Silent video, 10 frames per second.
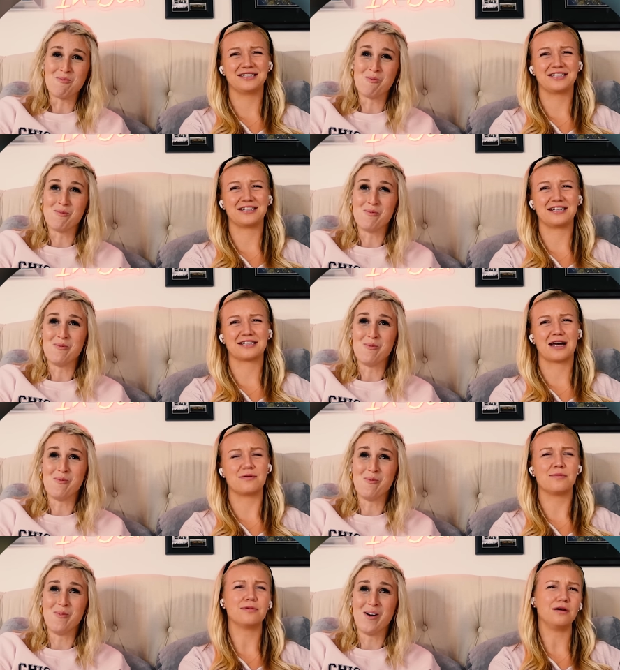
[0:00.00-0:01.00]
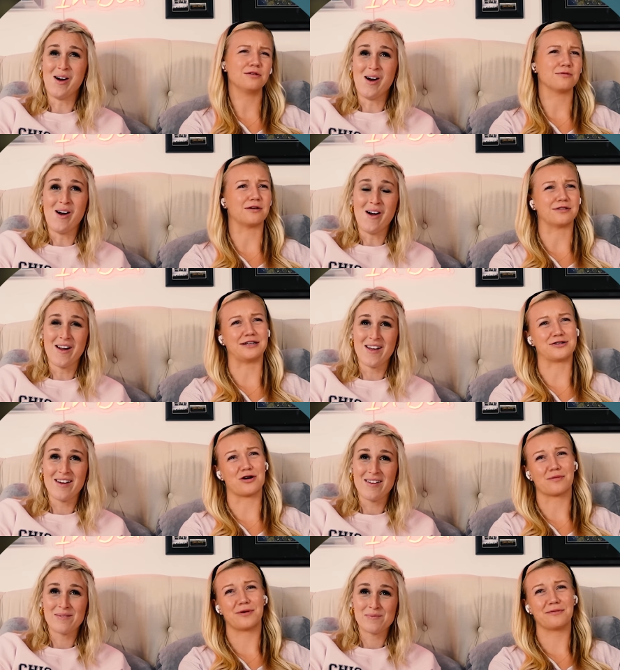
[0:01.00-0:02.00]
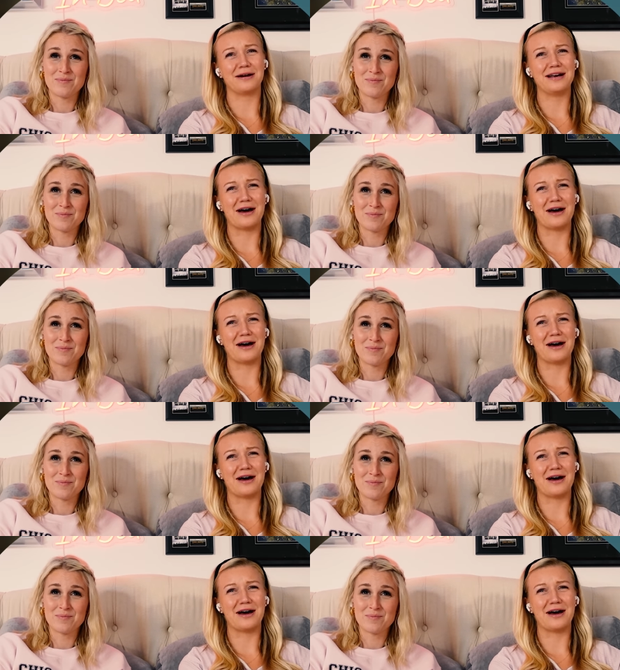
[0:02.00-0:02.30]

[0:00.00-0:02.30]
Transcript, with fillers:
Speaker 1: Such a nice guy, but probably the wrong thing to talk about right